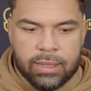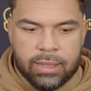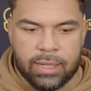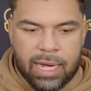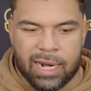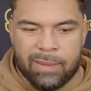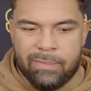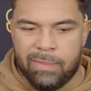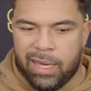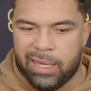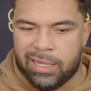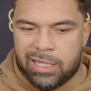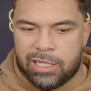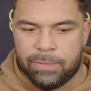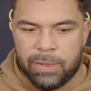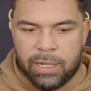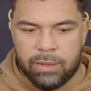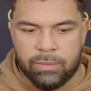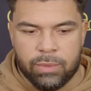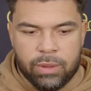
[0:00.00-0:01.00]
got a mean
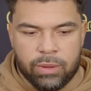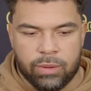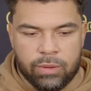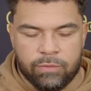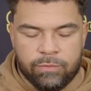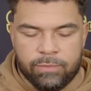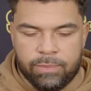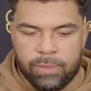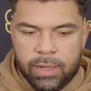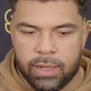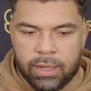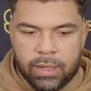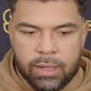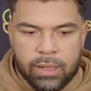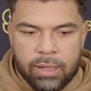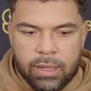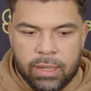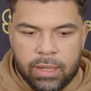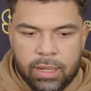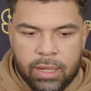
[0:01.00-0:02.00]
spin move, but,
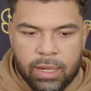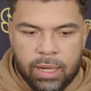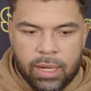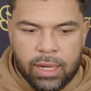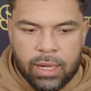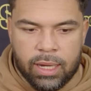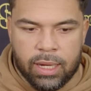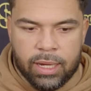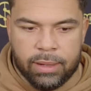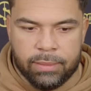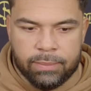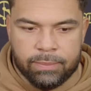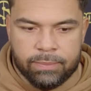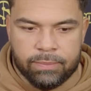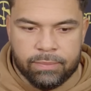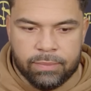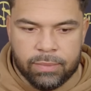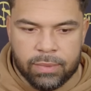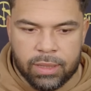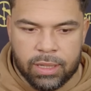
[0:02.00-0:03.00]

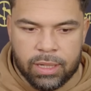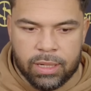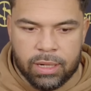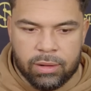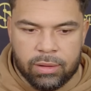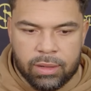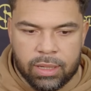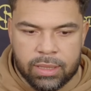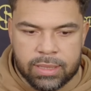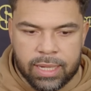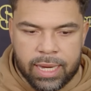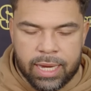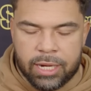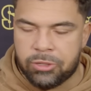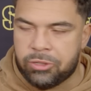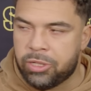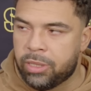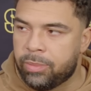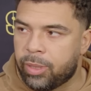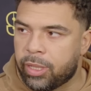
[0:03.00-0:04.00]
you know, he's an
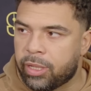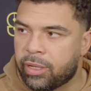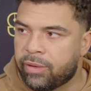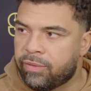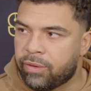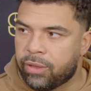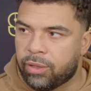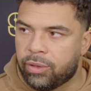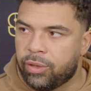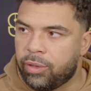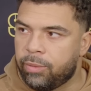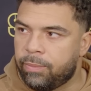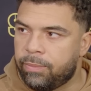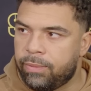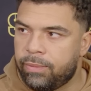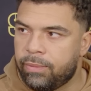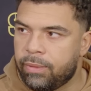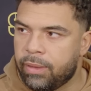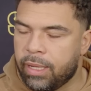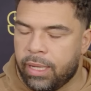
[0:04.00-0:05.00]
energy bringer for the group.
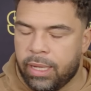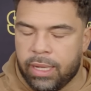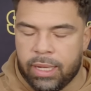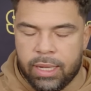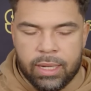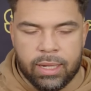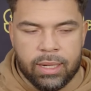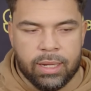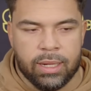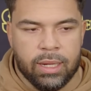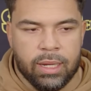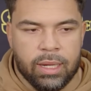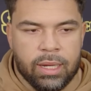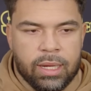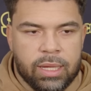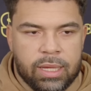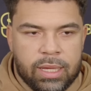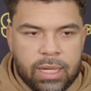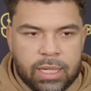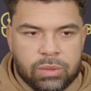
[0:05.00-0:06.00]
And
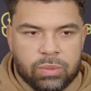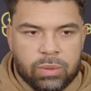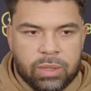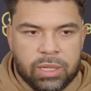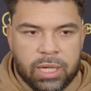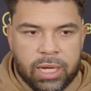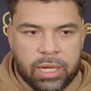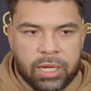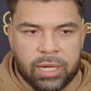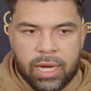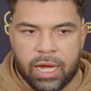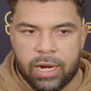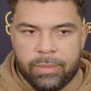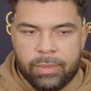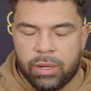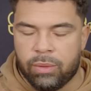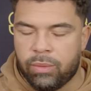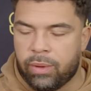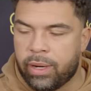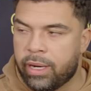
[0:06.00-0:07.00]
that's one thing you got to
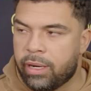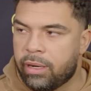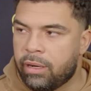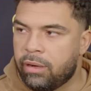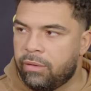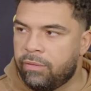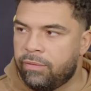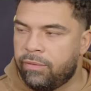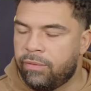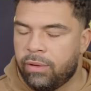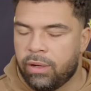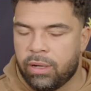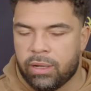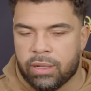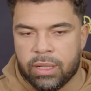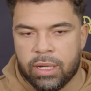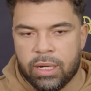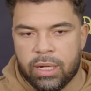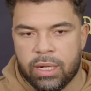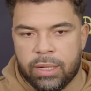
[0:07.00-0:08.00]
be aware of
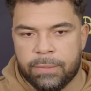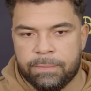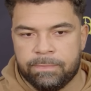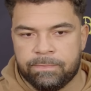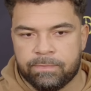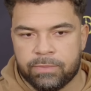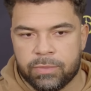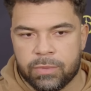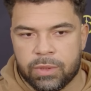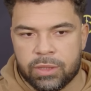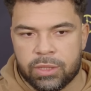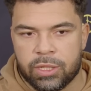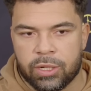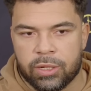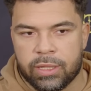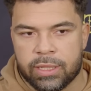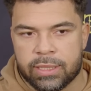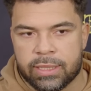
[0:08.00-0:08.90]
on during